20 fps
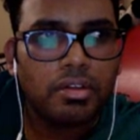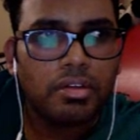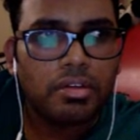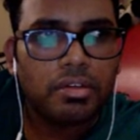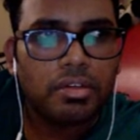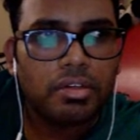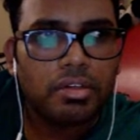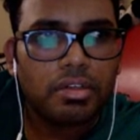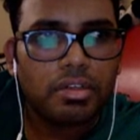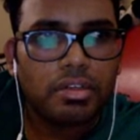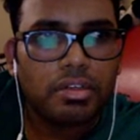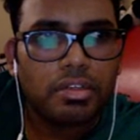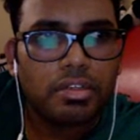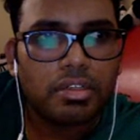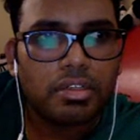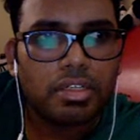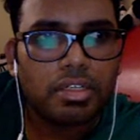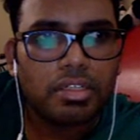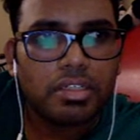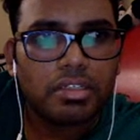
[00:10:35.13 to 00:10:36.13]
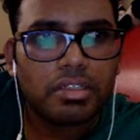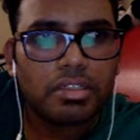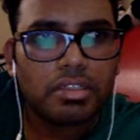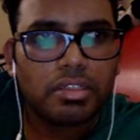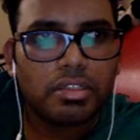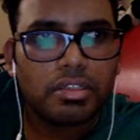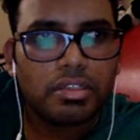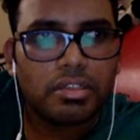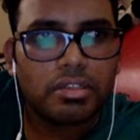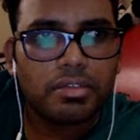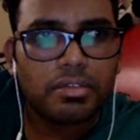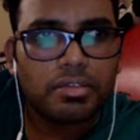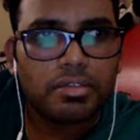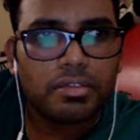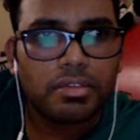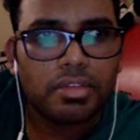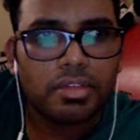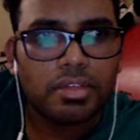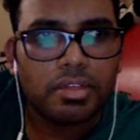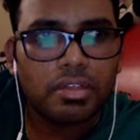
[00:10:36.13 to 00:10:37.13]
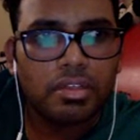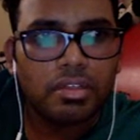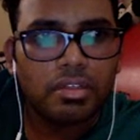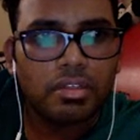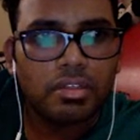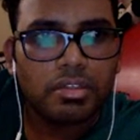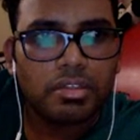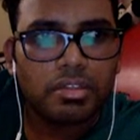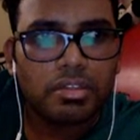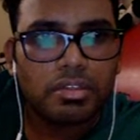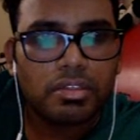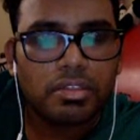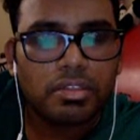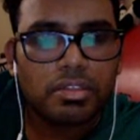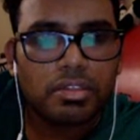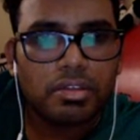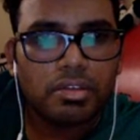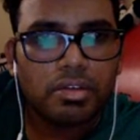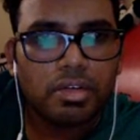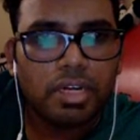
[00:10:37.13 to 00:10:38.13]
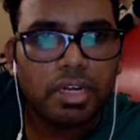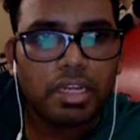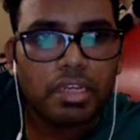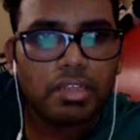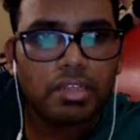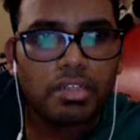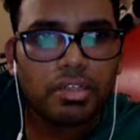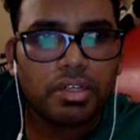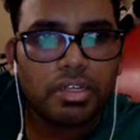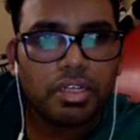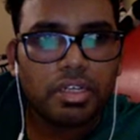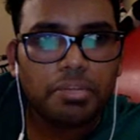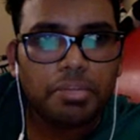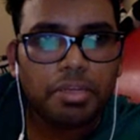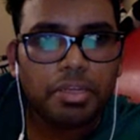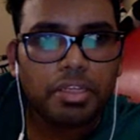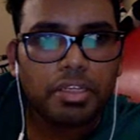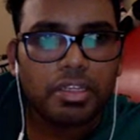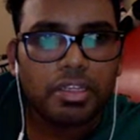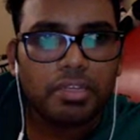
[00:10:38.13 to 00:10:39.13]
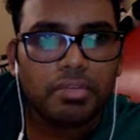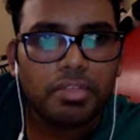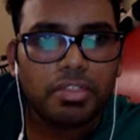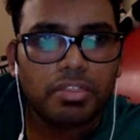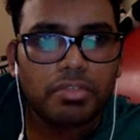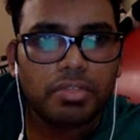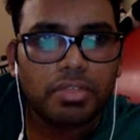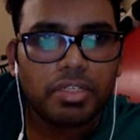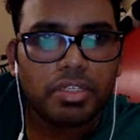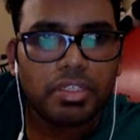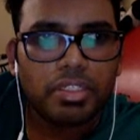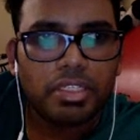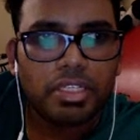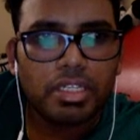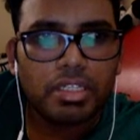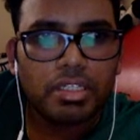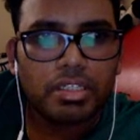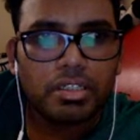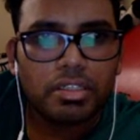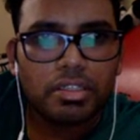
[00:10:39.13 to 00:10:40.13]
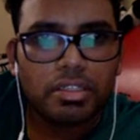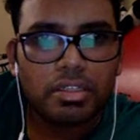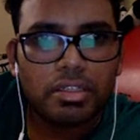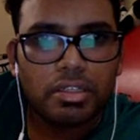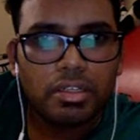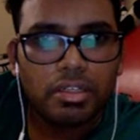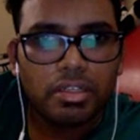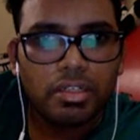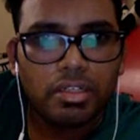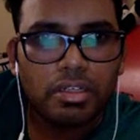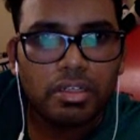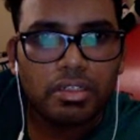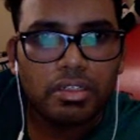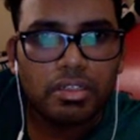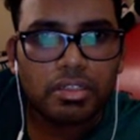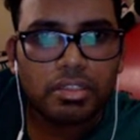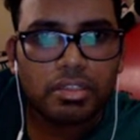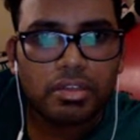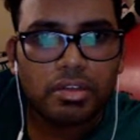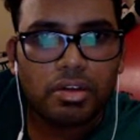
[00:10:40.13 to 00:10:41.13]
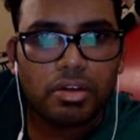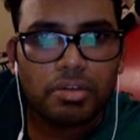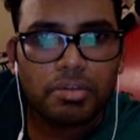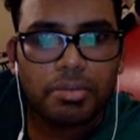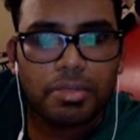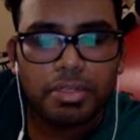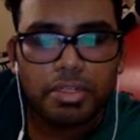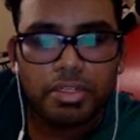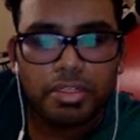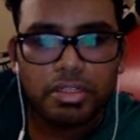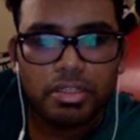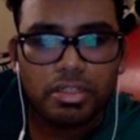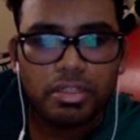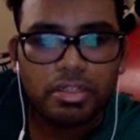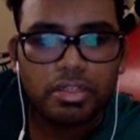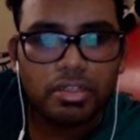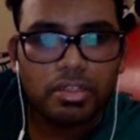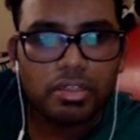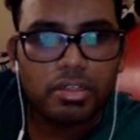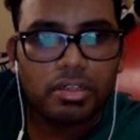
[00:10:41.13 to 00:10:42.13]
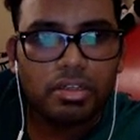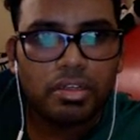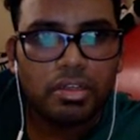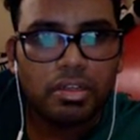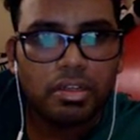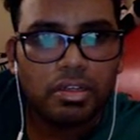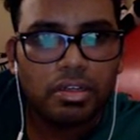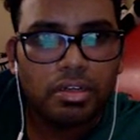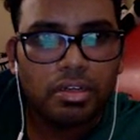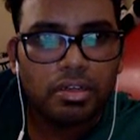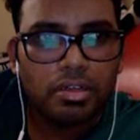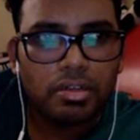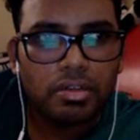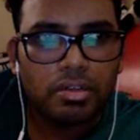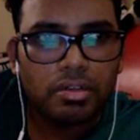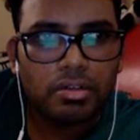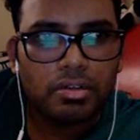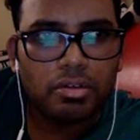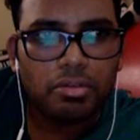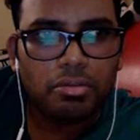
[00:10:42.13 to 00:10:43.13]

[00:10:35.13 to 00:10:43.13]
here, credential. So this is our Android API key which we created. Just copy it, go